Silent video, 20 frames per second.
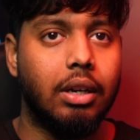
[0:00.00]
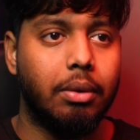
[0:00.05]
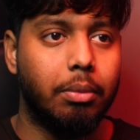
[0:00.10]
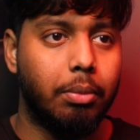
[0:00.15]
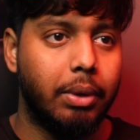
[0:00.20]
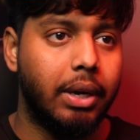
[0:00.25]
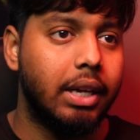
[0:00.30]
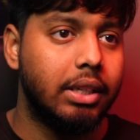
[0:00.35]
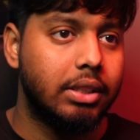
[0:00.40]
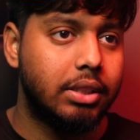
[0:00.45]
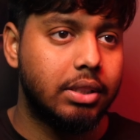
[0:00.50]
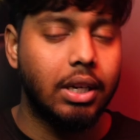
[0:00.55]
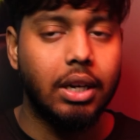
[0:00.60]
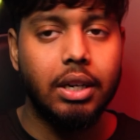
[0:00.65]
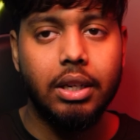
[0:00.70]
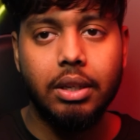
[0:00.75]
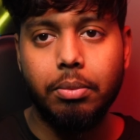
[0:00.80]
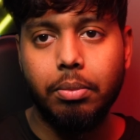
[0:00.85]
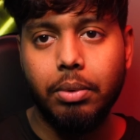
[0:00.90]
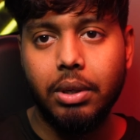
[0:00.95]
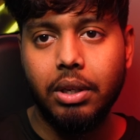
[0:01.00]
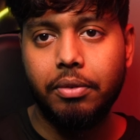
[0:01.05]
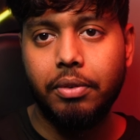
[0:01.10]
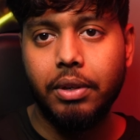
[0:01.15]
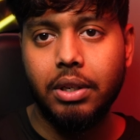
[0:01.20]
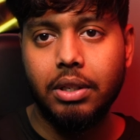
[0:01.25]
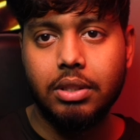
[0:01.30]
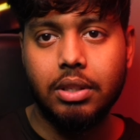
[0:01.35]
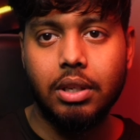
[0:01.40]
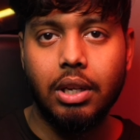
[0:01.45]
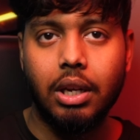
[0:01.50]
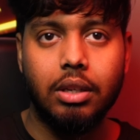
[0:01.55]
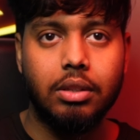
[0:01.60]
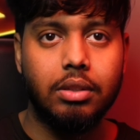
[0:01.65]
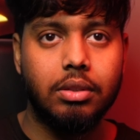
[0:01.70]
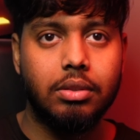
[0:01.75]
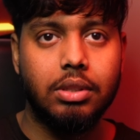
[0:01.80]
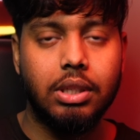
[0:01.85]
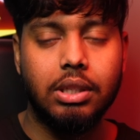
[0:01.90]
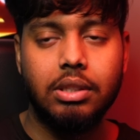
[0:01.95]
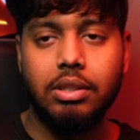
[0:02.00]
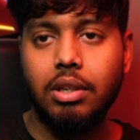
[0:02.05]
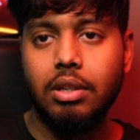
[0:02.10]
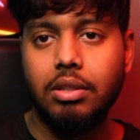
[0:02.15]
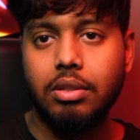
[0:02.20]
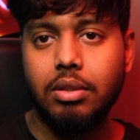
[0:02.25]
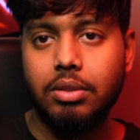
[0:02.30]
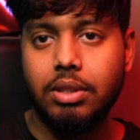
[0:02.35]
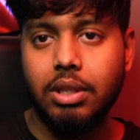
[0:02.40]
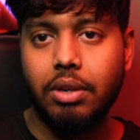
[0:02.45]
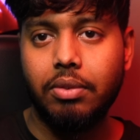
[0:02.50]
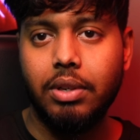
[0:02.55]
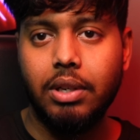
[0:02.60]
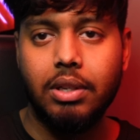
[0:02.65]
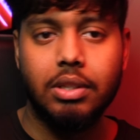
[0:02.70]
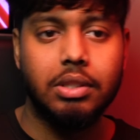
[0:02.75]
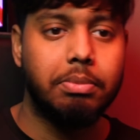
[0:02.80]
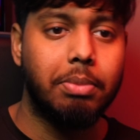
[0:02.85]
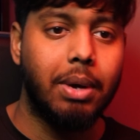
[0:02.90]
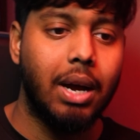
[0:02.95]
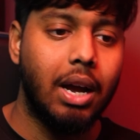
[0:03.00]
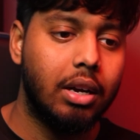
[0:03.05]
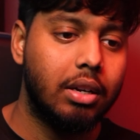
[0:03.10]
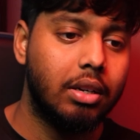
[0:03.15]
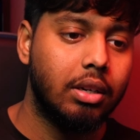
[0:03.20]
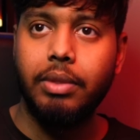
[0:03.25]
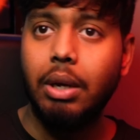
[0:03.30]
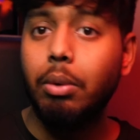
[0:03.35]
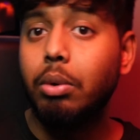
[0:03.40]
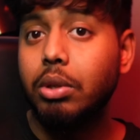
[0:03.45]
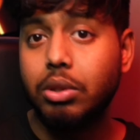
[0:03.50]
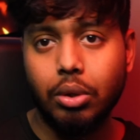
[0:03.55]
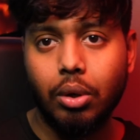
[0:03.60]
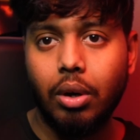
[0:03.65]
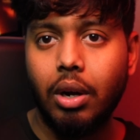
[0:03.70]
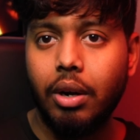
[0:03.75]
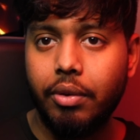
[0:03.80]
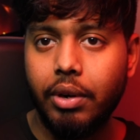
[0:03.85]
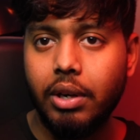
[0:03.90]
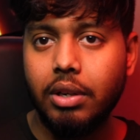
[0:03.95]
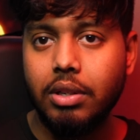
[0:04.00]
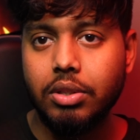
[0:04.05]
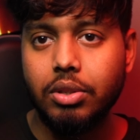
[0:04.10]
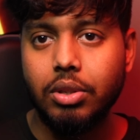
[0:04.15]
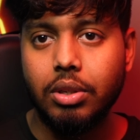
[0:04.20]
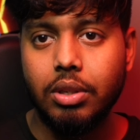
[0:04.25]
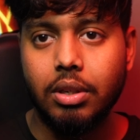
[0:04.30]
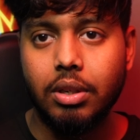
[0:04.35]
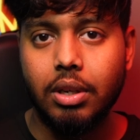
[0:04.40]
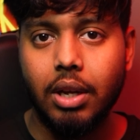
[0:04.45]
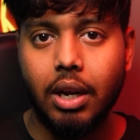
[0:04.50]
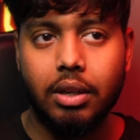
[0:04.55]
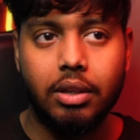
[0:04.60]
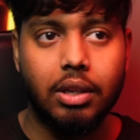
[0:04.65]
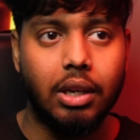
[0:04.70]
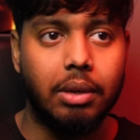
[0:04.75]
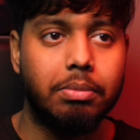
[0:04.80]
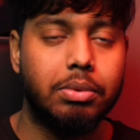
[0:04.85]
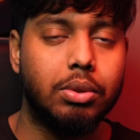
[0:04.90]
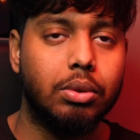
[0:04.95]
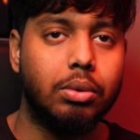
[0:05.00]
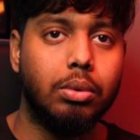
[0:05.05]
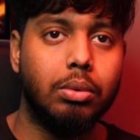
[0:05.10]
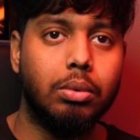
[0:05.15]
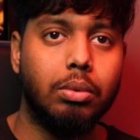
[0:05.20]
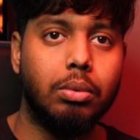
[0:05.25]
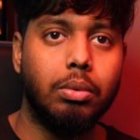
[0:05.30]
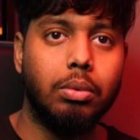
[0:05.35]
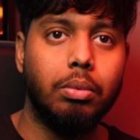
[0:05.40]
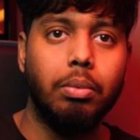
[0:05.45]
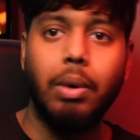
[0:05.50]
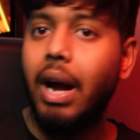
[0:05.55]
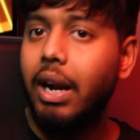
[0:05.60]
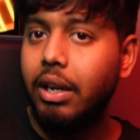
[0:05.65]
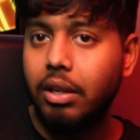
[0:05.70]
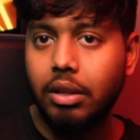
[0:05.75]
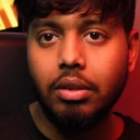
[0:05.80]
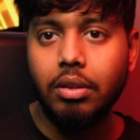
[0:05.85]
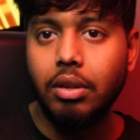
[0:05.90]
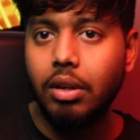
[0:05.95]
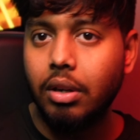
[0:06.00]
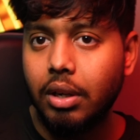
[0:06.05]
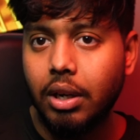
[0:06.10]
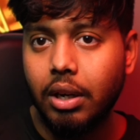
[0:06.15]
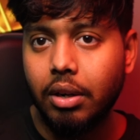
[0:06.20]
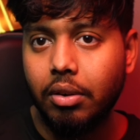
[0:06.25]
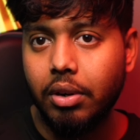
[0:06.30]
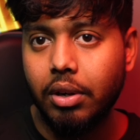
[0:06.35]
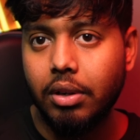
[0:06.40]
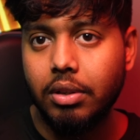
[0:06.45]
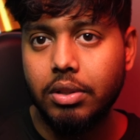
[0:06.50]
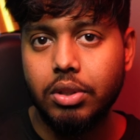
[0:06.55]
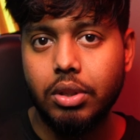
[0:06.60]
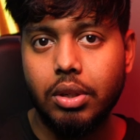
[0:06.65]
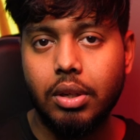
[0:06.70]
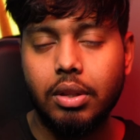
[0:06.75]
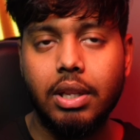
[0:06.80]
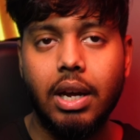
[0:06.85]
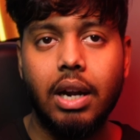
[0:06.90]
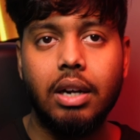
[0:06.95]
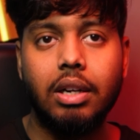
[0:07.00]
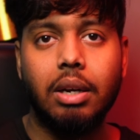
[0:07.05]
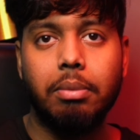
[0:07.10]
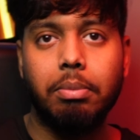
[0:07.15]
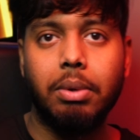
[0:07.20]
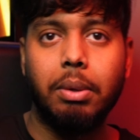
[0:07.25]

when I studied VFX like 6 years or 7 years back, there was no Unreal Engine at that time, so I didn't learn Unreal Engine at that time.